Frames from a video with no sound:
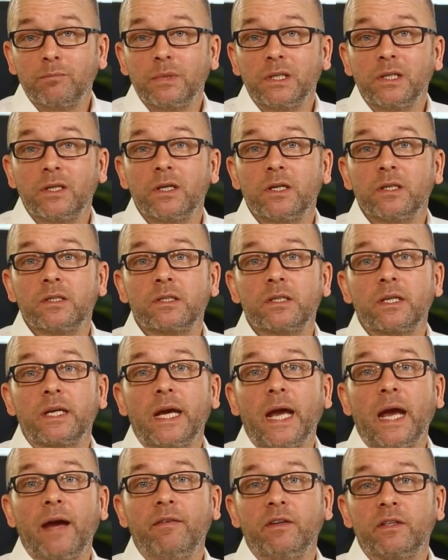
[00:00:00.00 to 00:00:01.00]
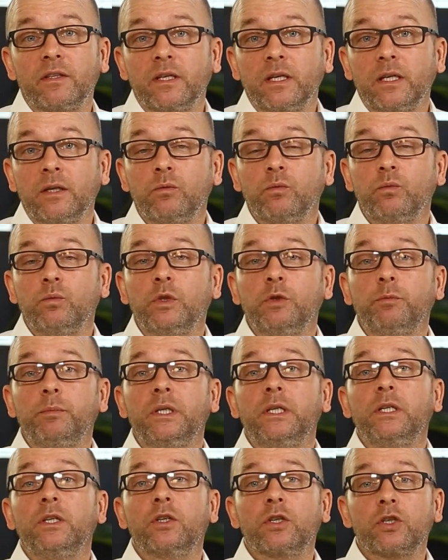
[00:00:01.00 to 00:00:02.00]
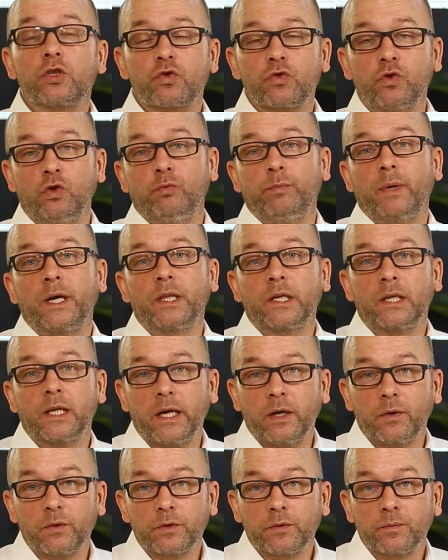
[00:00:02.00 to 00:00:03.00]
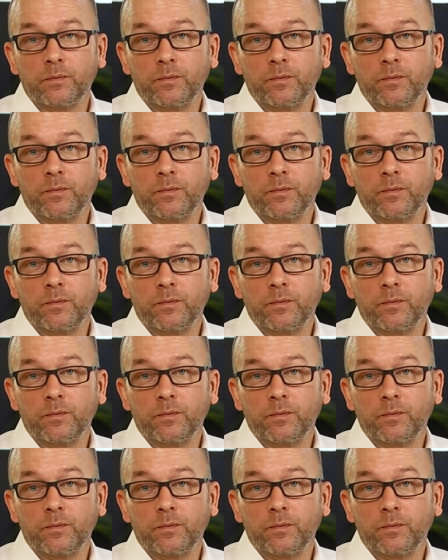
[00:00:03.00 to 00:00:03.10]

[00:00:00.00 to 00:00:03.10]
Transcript: because everything will be controlled by the cloud.